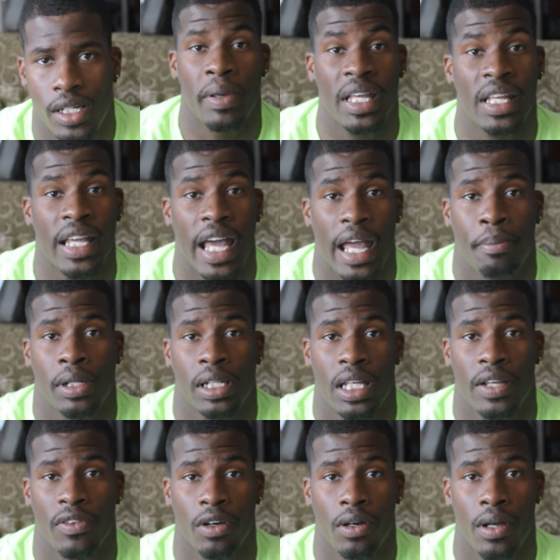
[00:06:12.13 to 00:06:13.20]
Being a
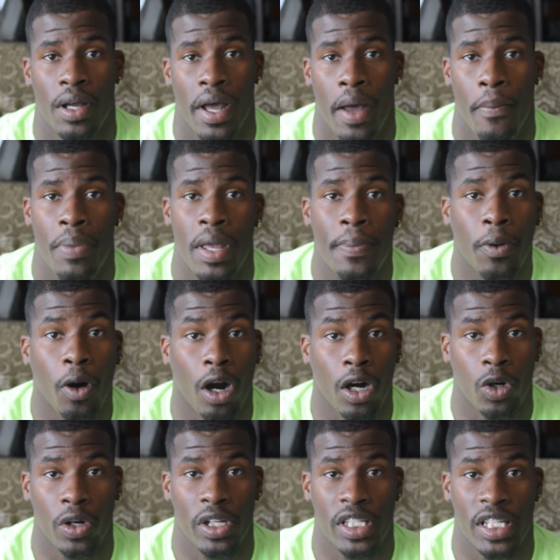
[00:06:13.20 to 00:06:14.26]
believer, people are
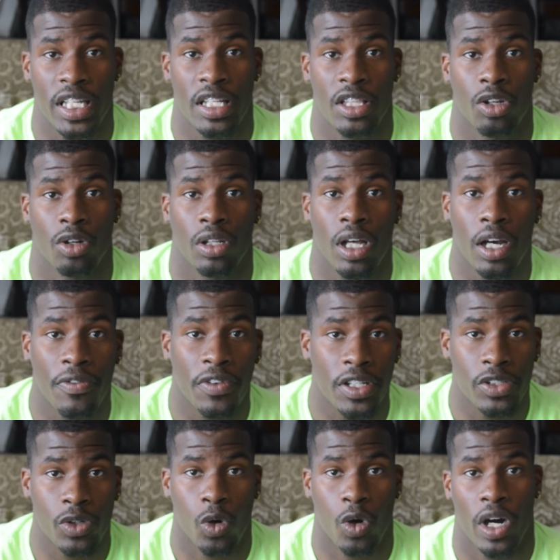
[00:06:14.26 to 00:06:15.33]
going to either love us
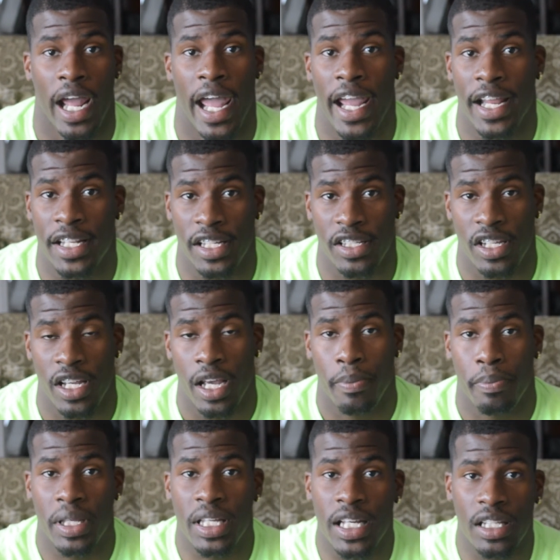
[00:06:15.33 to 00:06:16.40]
or hate us
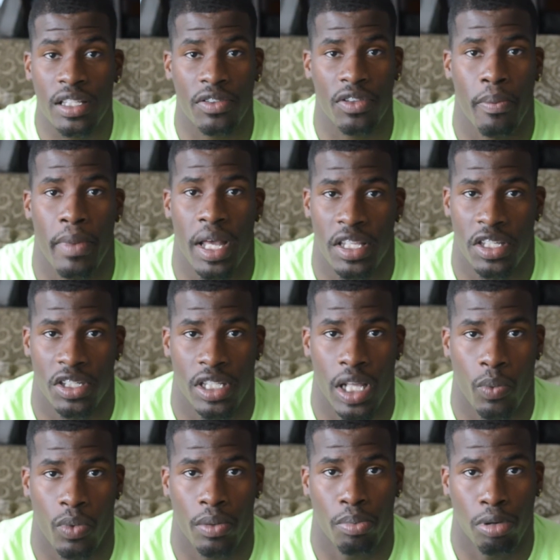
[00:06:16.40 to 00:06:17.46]
because of the message that
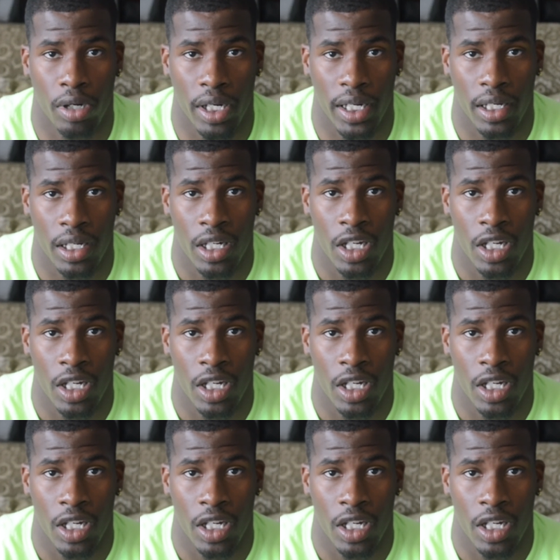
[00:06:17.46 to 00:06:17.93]
we bring.